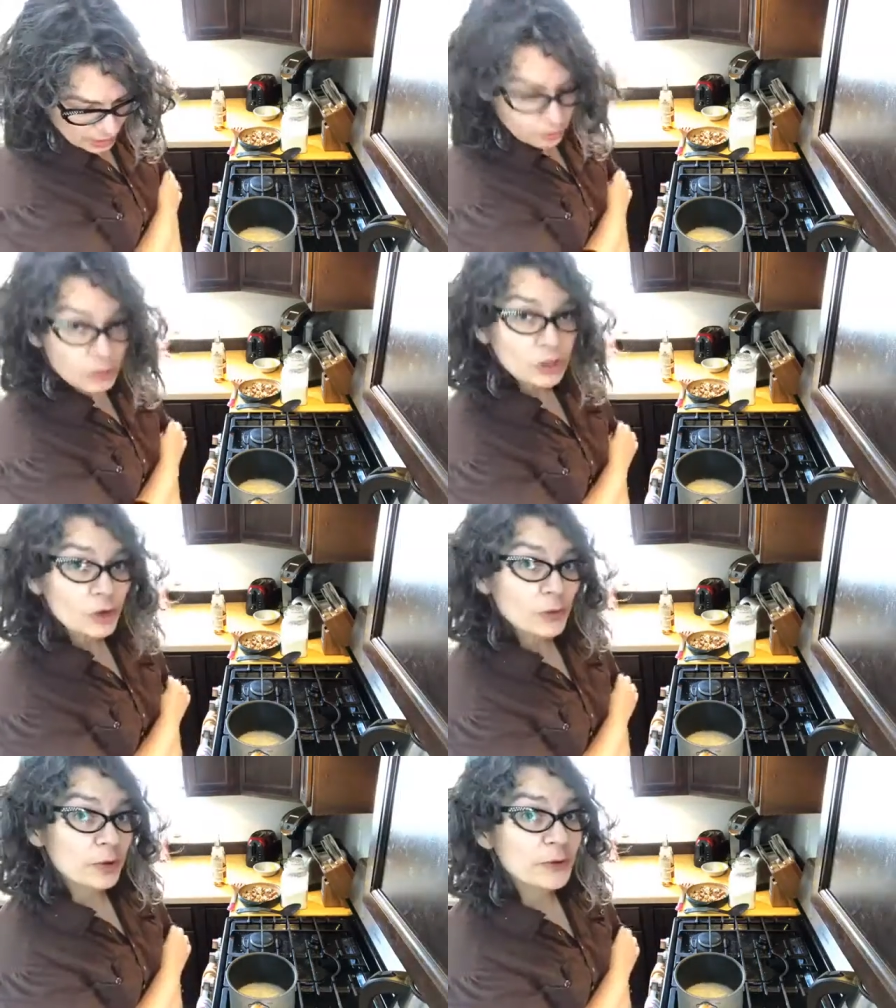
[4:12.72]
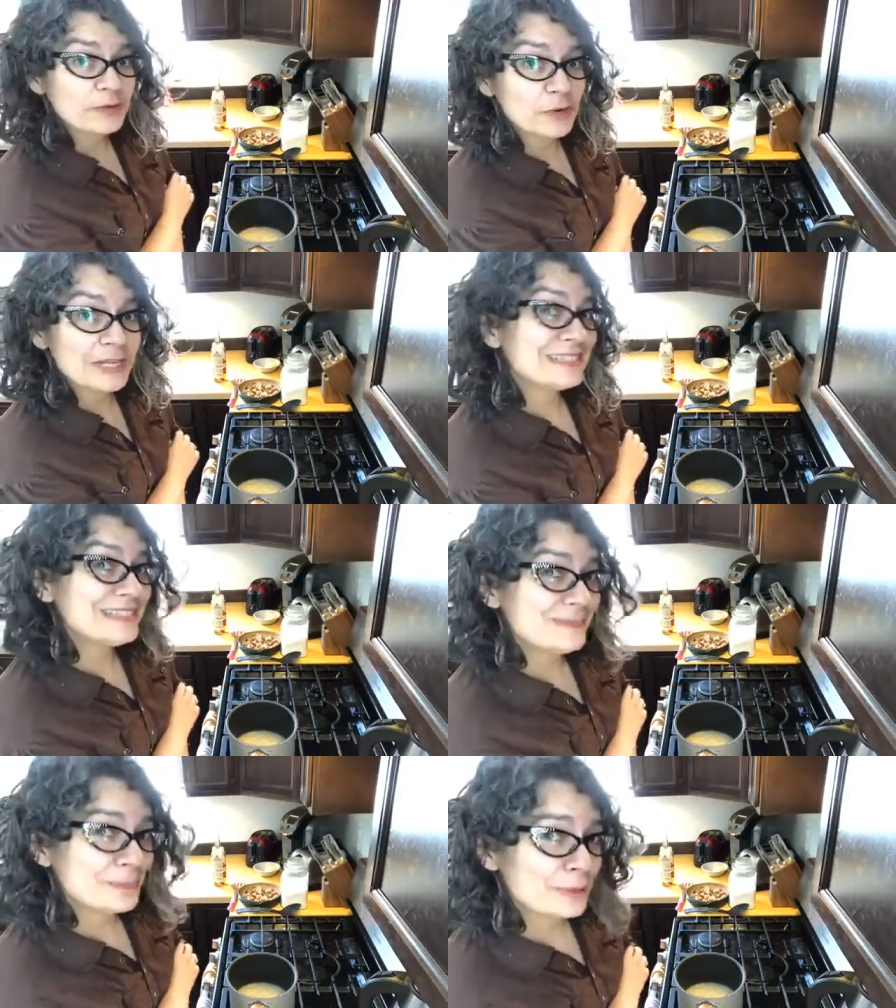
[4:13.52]
we're going for a
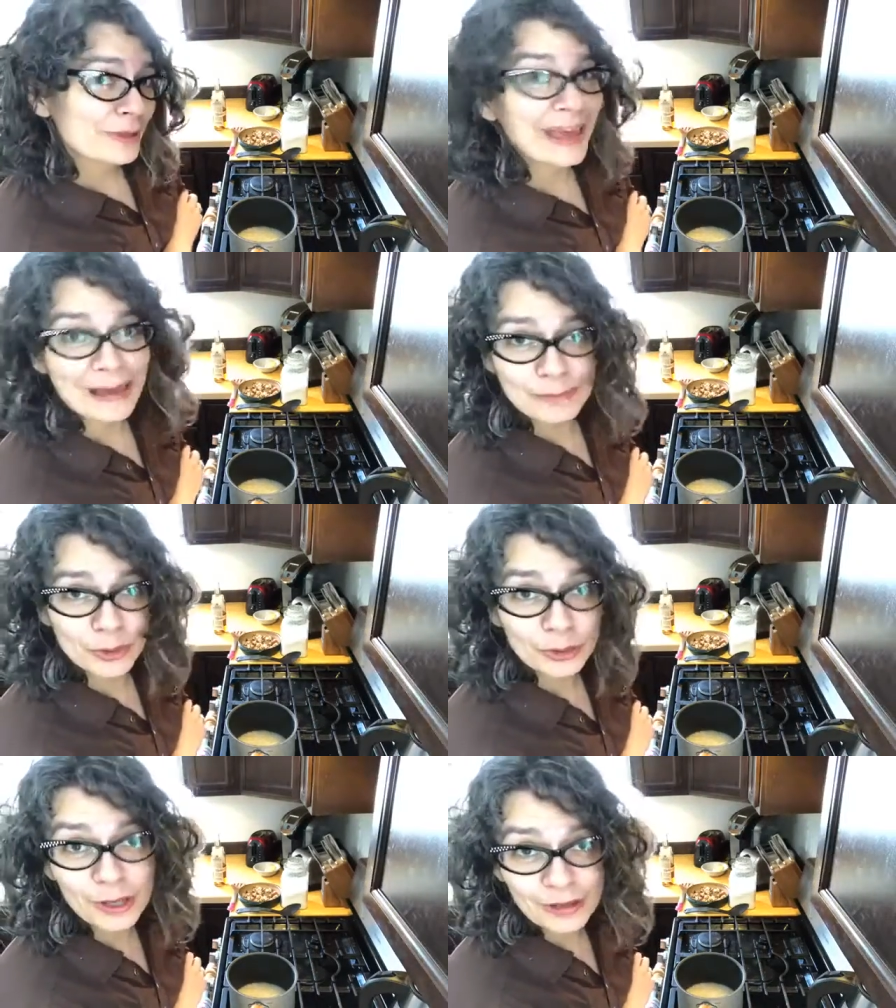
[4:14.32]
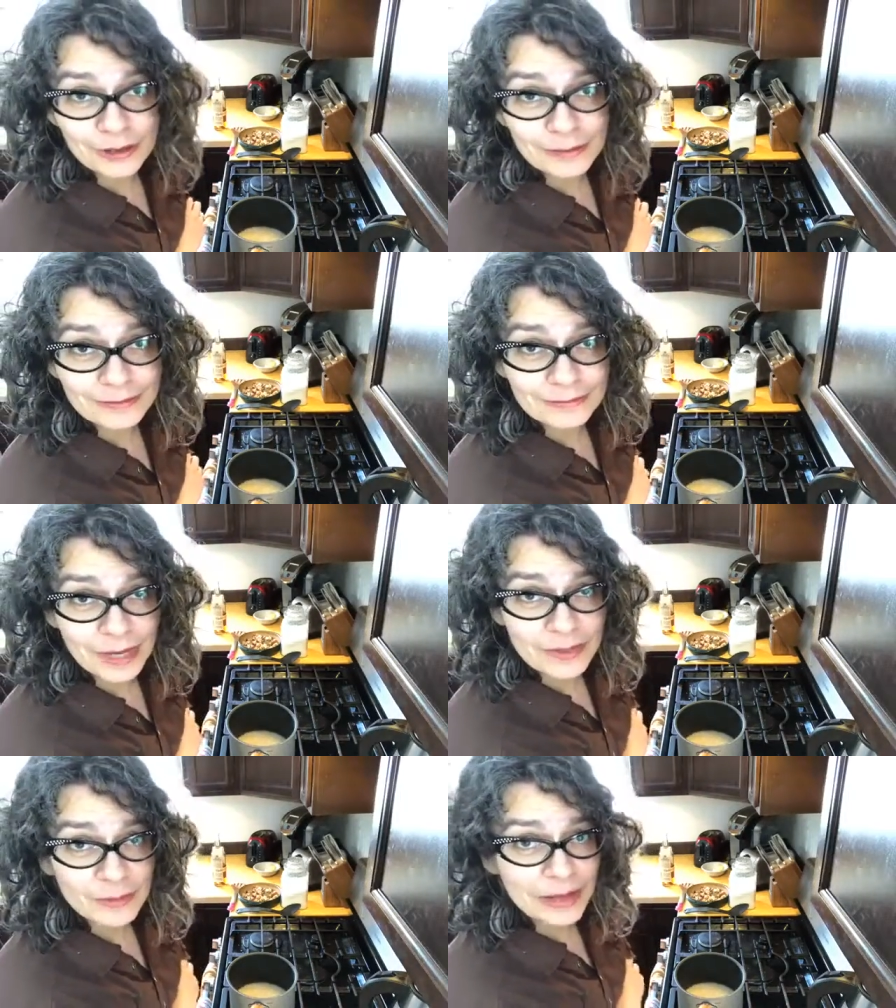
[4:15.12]
deep amber color, by
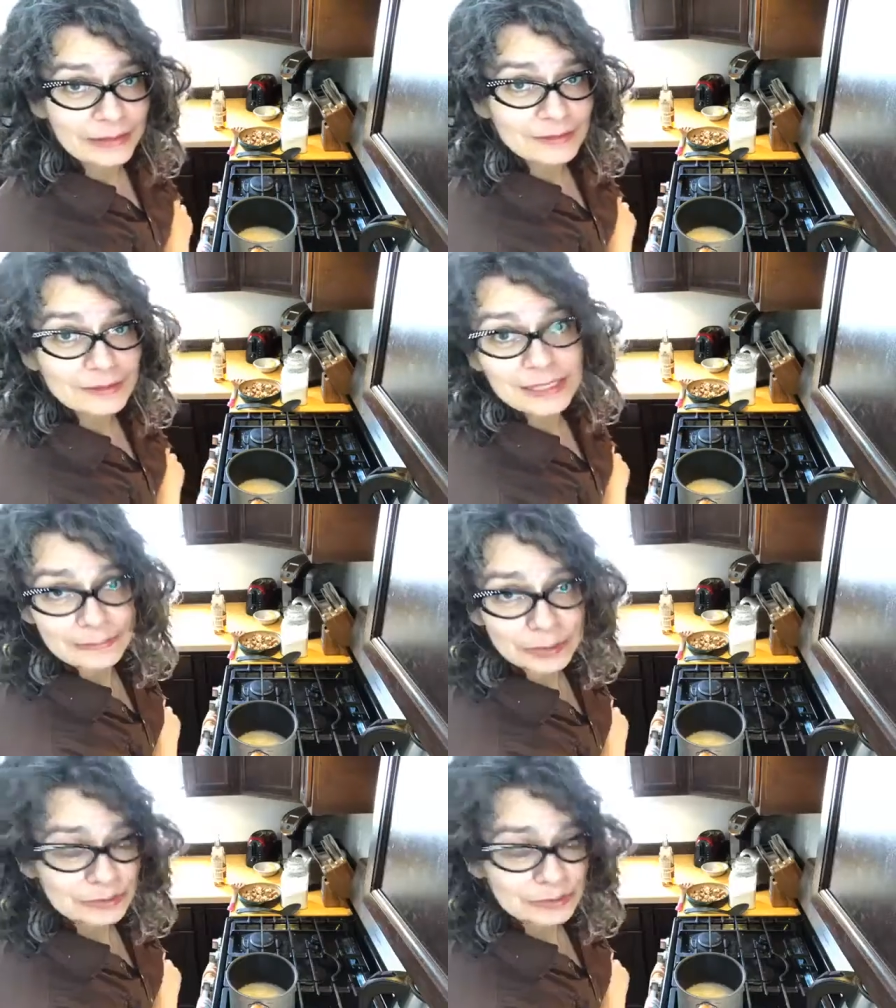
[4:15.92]
the way. Deep